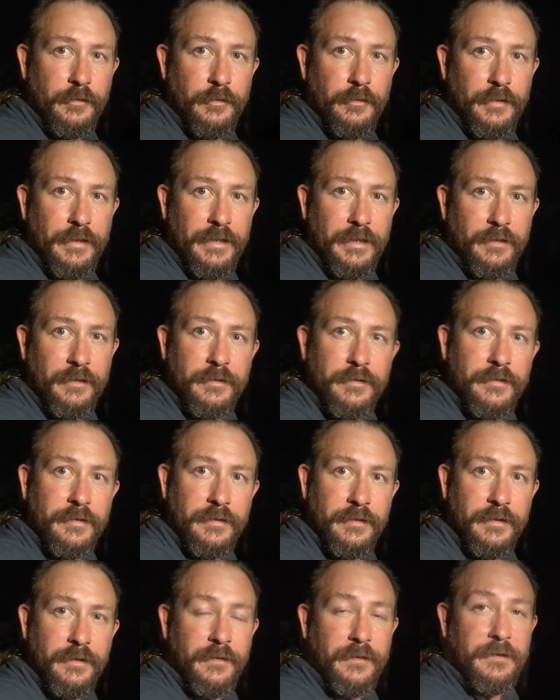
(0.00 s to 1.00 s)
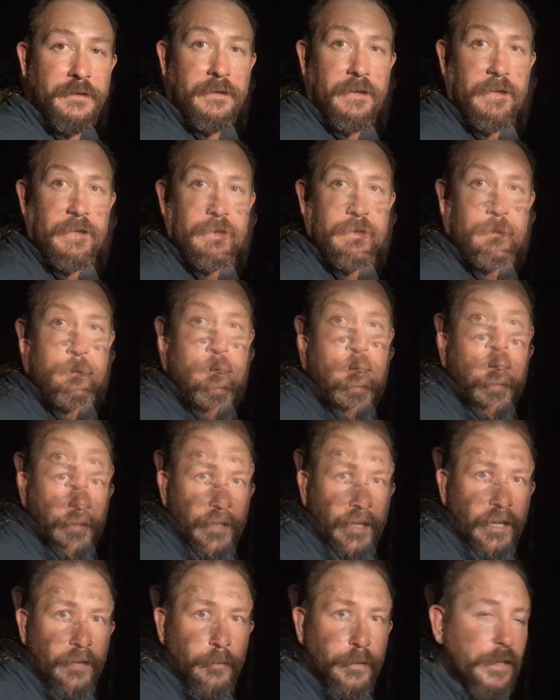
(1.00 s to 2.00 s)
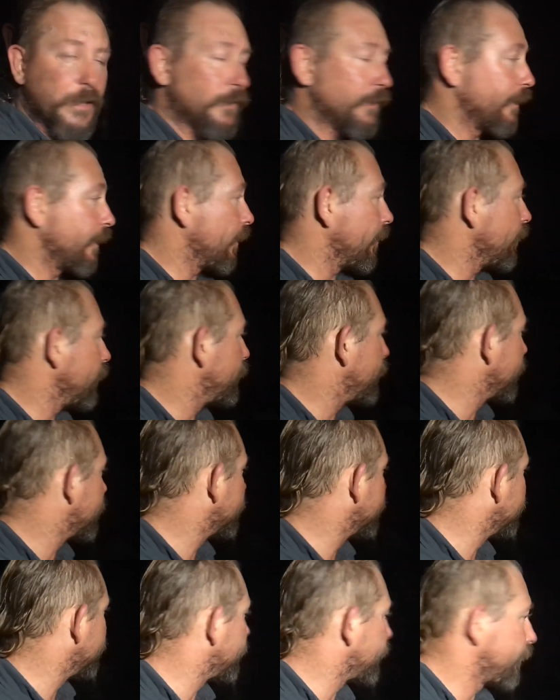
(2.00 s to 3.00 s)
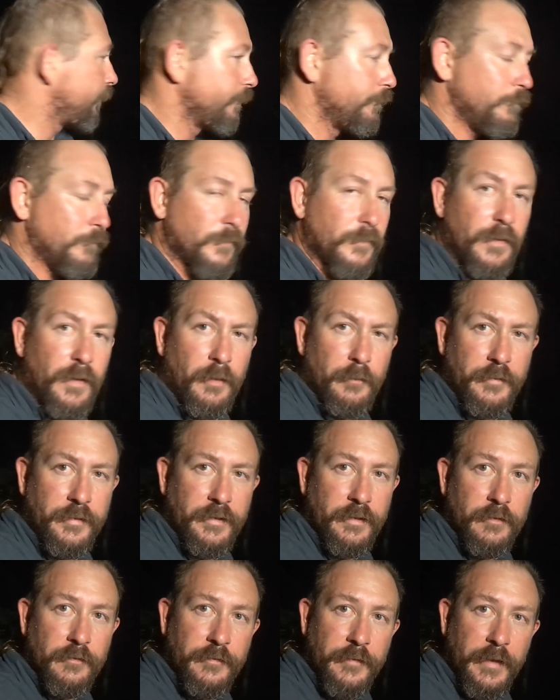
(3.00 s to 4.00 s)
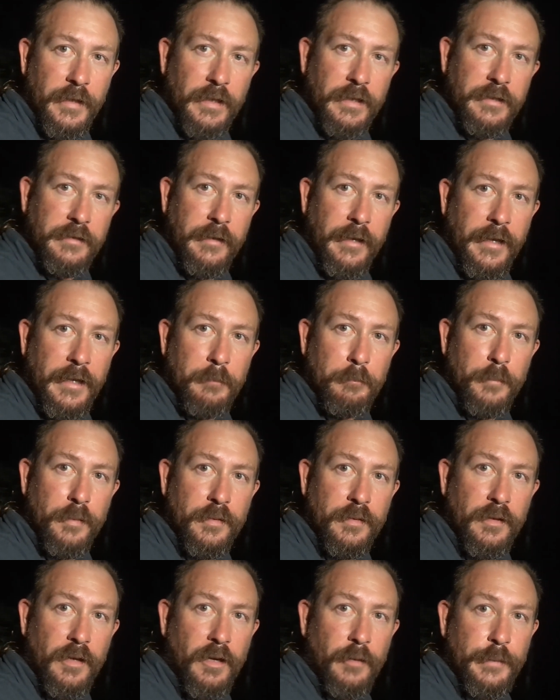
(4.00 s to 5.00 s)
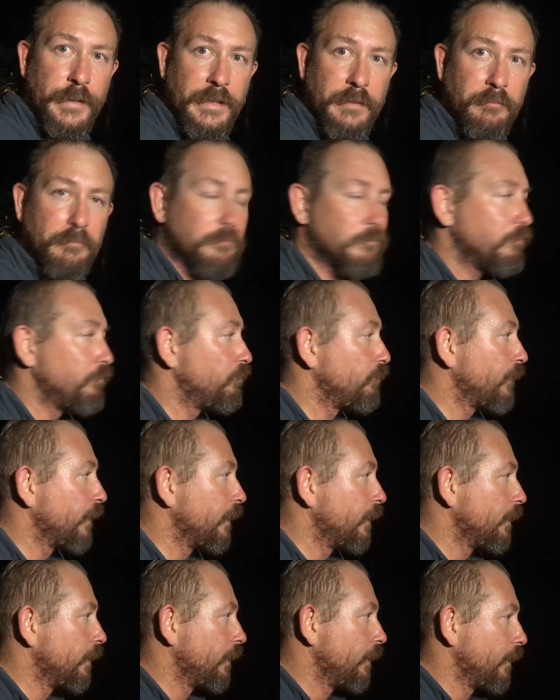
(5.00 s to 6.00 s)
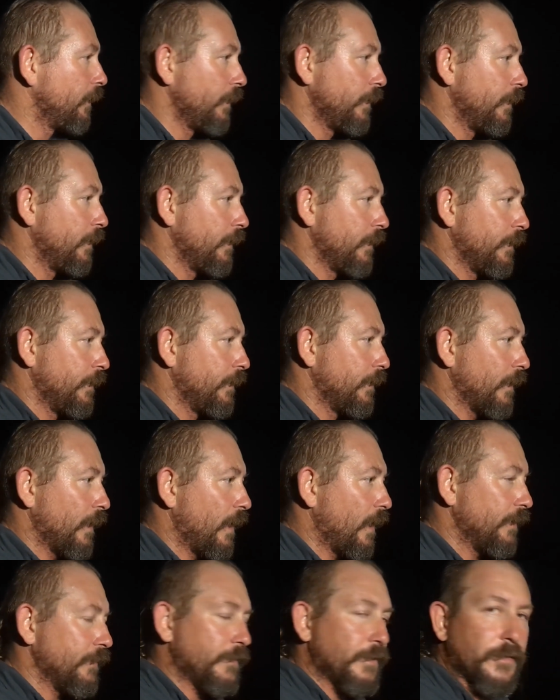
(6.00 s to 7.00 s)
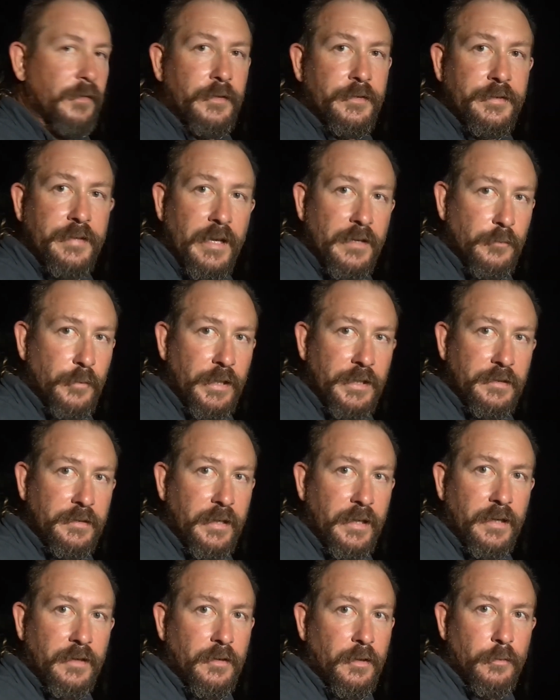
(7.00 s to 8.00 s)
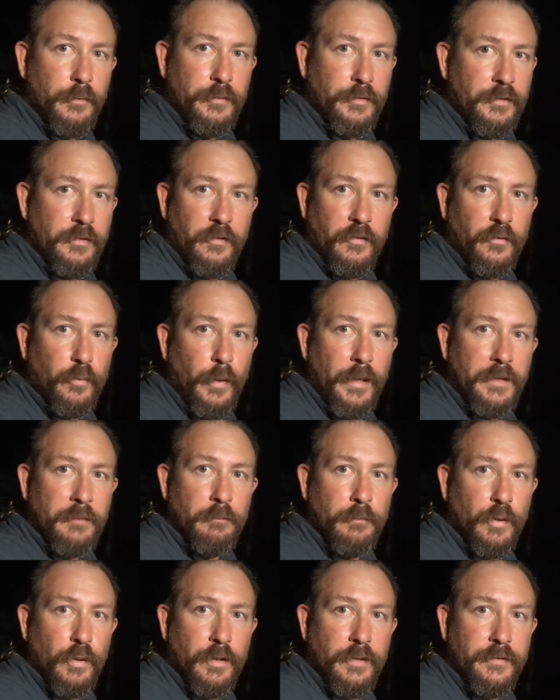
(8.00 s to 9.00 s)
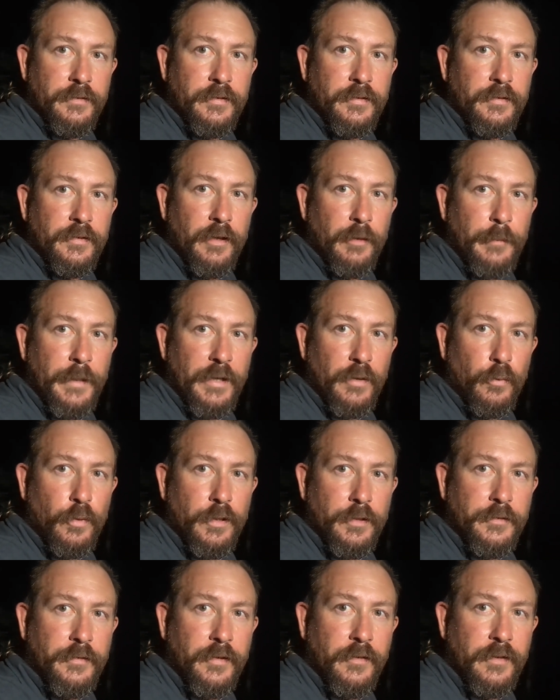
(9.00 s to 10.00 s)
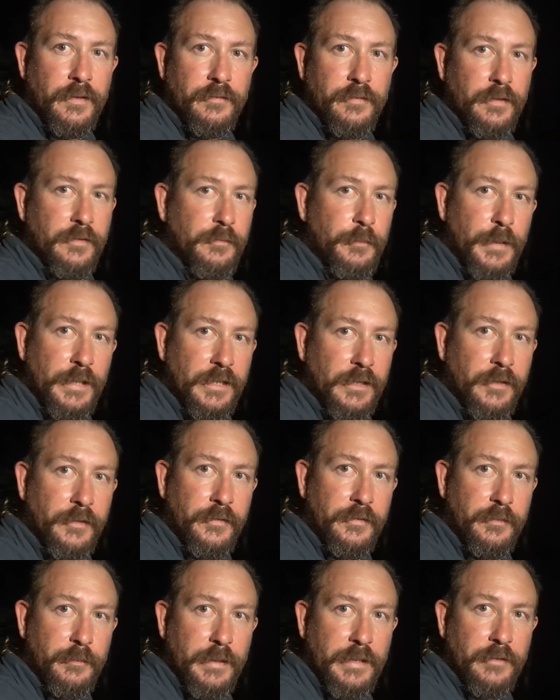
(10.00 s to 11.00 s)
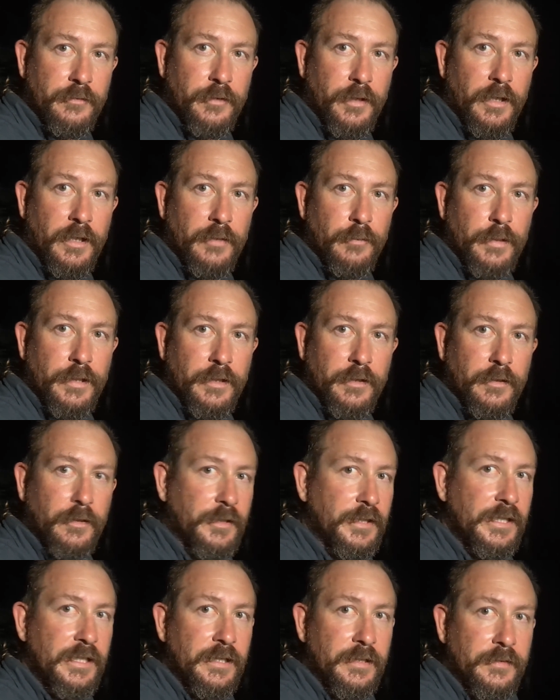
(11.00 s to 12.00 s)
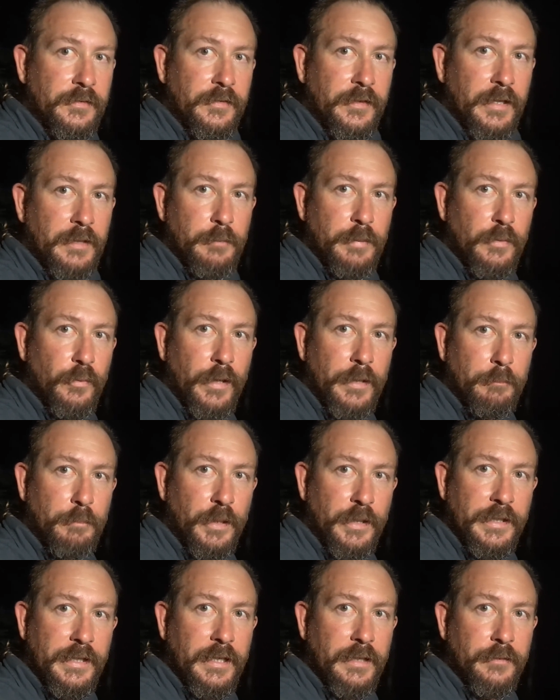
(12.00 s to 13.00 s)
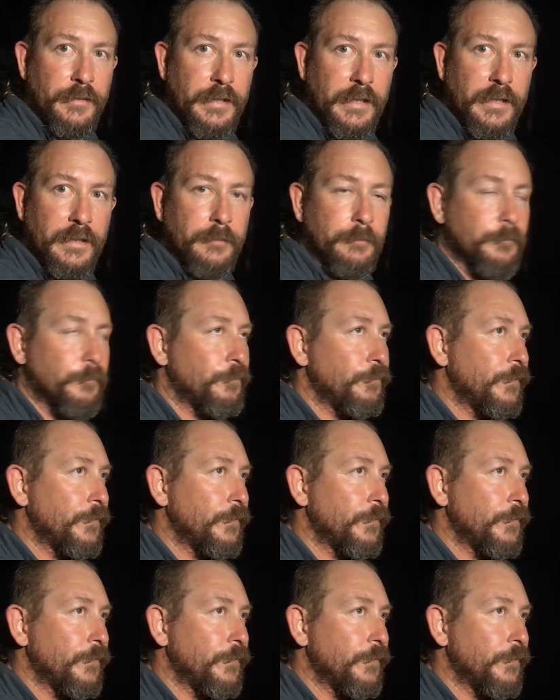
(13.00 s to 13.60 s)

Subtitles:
do here sitting in the dark. Curious to see how we're going to go, because I'm still fairly damp. I mean, until the sun went down, I was just sweating bullets no matter what. So even if my clothes had been dry when I got here, they'd be wet by now again.